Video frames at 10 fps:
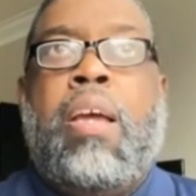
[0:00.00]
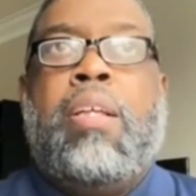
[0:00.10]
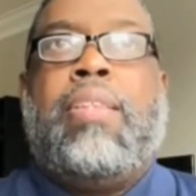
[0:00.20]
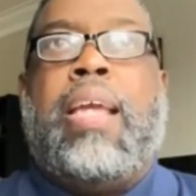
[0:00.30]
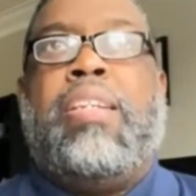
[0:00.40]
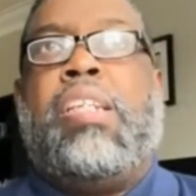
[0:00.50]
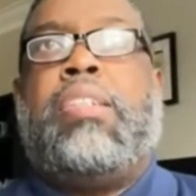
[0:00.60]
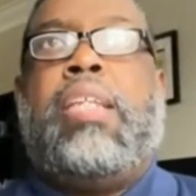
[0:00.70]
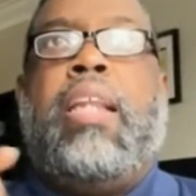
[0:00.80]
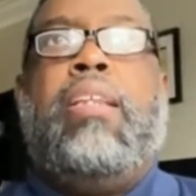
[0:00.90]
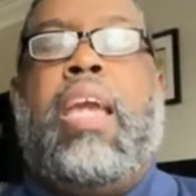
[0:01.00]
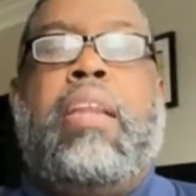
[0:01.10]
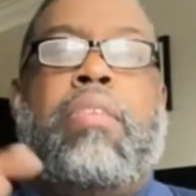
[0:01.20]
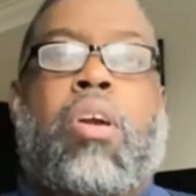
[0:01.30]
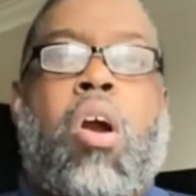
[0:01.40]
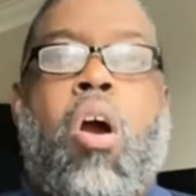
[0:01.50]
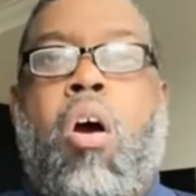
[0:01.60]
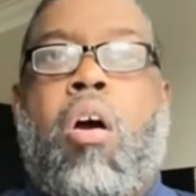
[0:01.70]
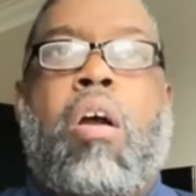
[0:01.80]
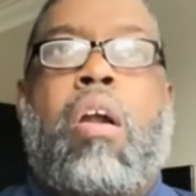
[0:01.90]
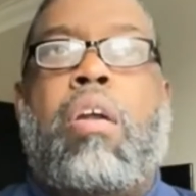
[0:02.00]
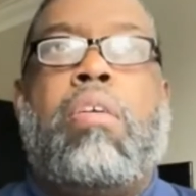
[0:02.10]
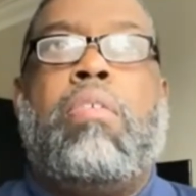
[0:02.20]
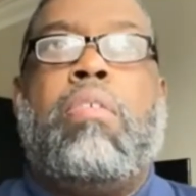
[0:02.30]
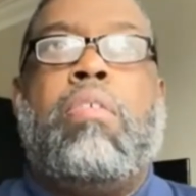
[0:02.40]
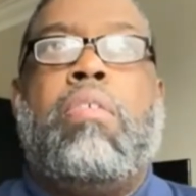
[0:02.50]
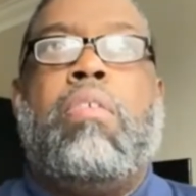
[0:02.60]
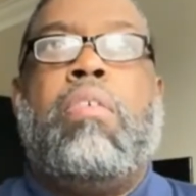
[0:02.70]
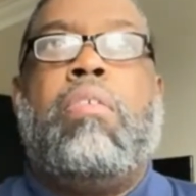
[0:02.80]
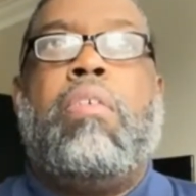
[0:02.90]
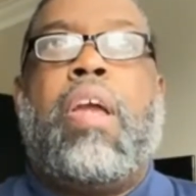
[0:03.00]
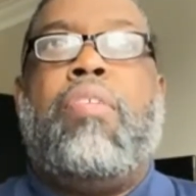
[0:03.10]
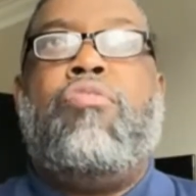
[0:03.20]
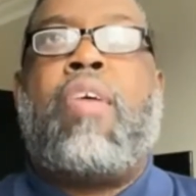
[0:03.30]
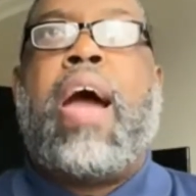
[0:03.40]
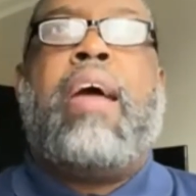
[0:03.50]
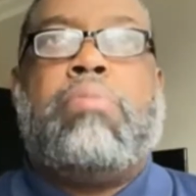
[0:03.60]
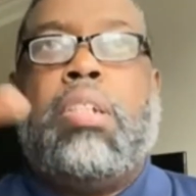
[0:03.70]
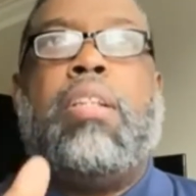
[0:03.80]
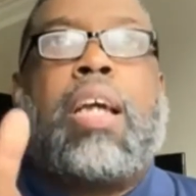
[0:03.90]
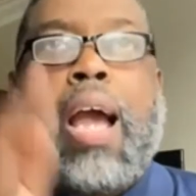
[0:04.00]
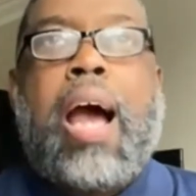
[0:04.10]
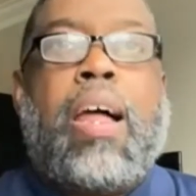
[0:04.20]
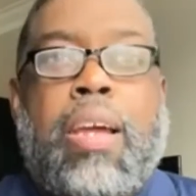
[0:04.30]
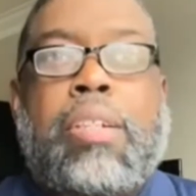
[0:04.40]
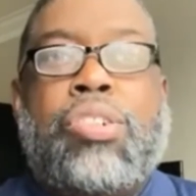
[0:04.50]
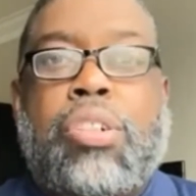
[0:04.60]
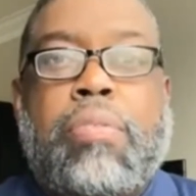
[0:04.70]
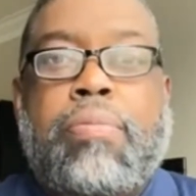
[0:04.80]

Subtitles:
They just didn't get in a car and drive to the college.